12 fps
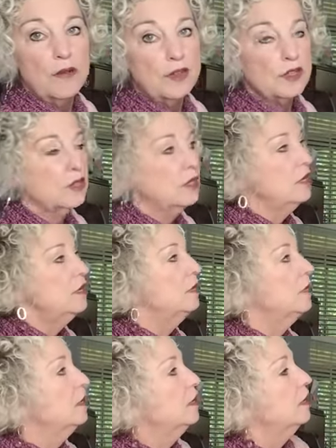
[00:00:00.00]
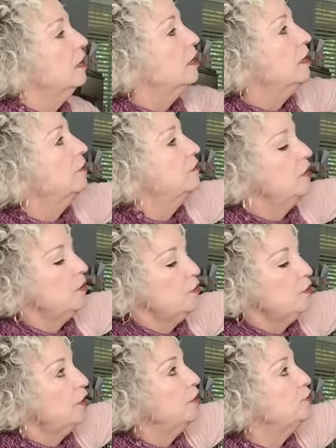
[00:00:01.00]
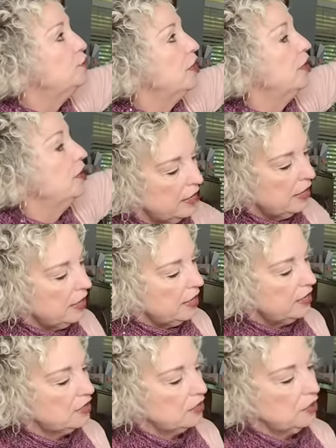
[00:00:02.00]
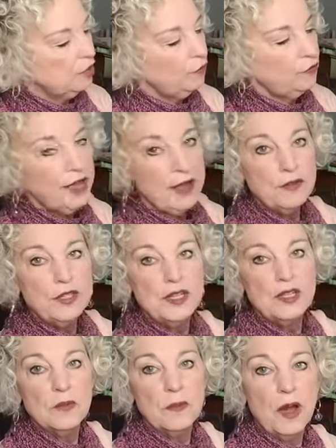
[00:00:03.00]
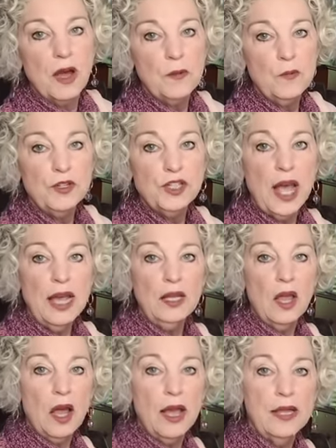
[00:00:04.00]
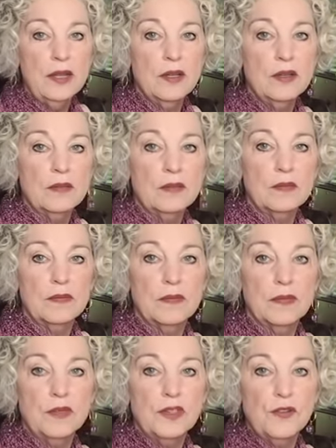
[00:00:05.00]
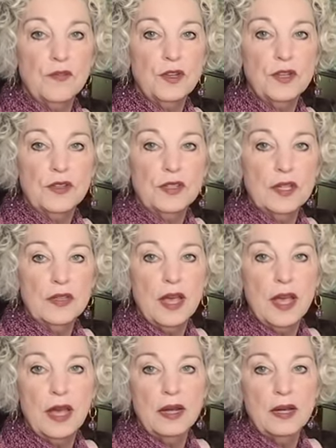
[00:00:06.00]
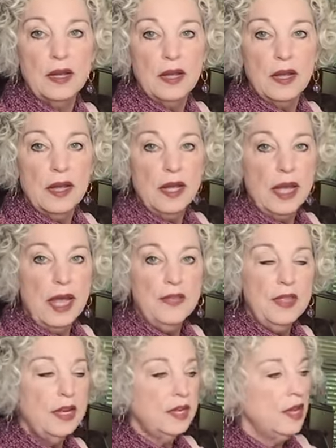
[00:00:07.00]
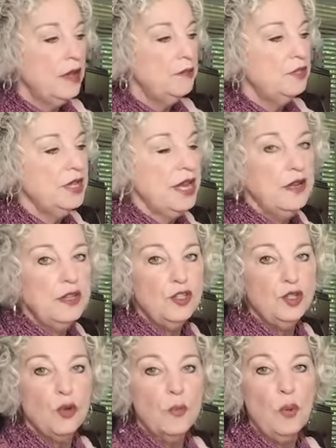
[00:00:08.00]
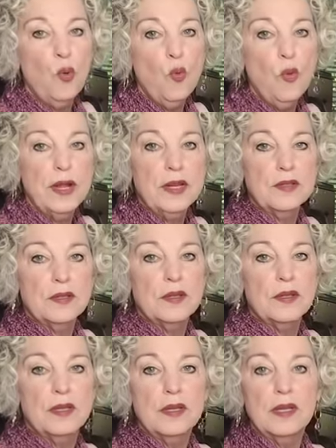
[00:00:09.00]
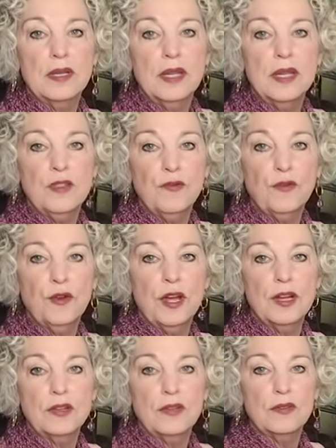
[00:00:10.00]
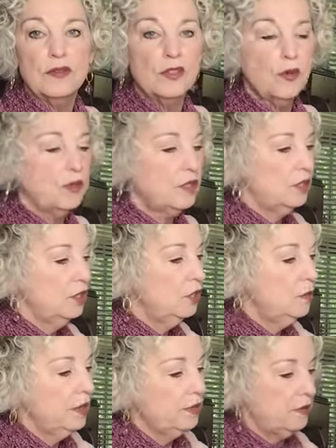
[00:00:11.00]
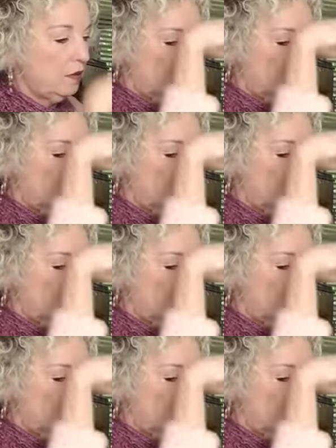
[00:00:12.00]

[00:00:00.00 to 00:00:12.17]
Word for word: obviously uh, double crochet. It's a little flouncy at the bottom, which I like. Let's see if you can see that. And then it comes down into a point in the front. So it's a little bit